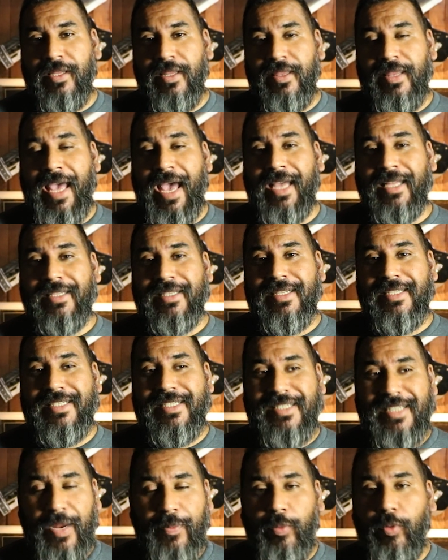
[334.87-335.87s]
that
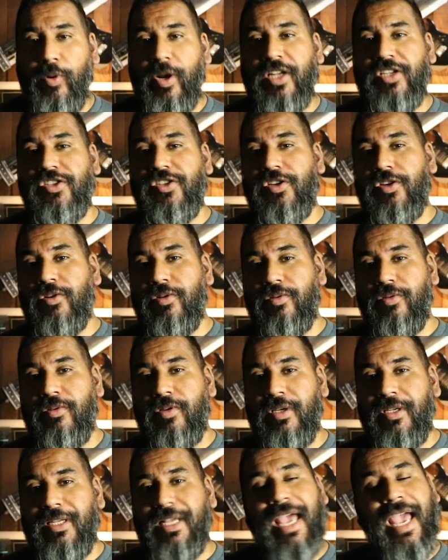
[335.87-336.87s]
separates you
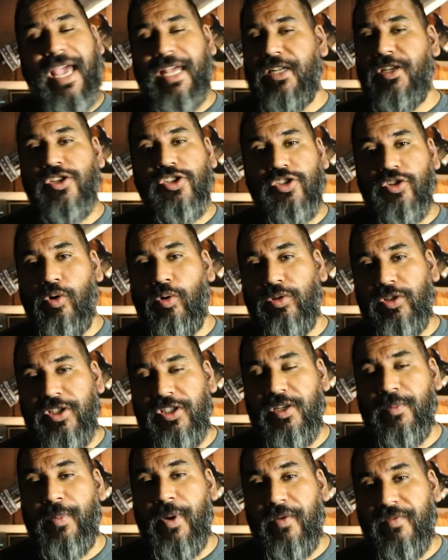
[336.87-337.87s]
head and
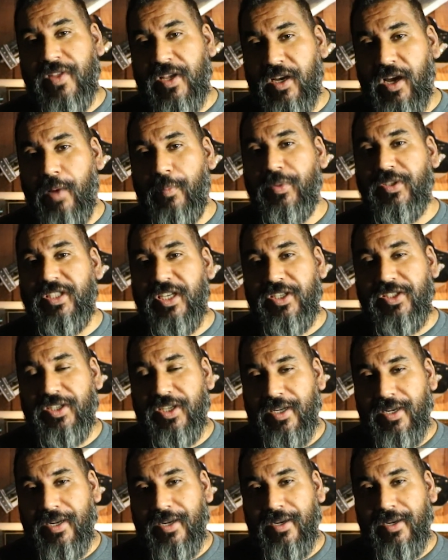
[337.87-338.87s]
shoulders above the competition.